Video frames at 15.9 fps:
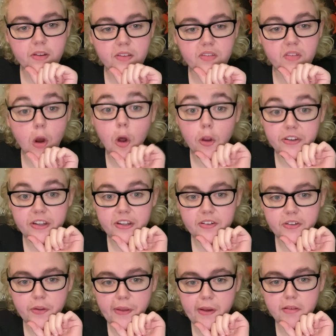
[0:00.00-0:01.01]
assault in
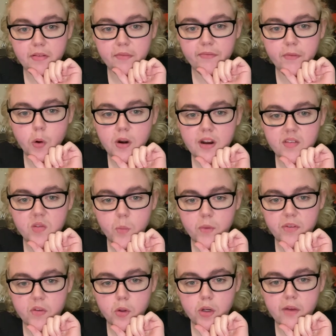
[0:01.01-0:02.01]
2004 as a
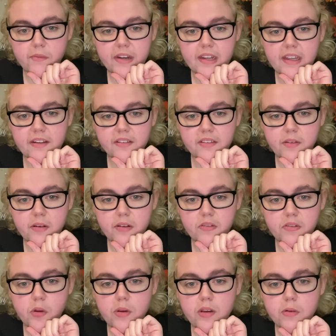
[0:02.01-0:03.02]
result of an incident
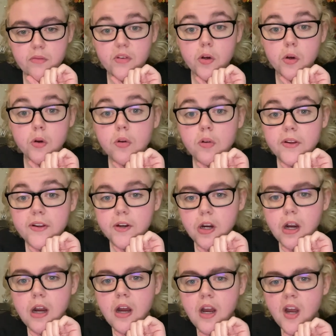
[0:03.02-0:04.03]
2 years
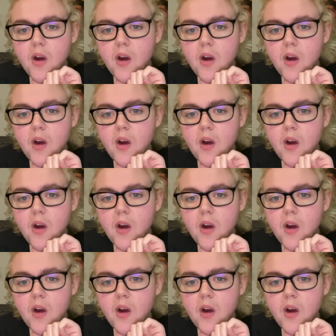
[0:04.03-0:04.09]
earlier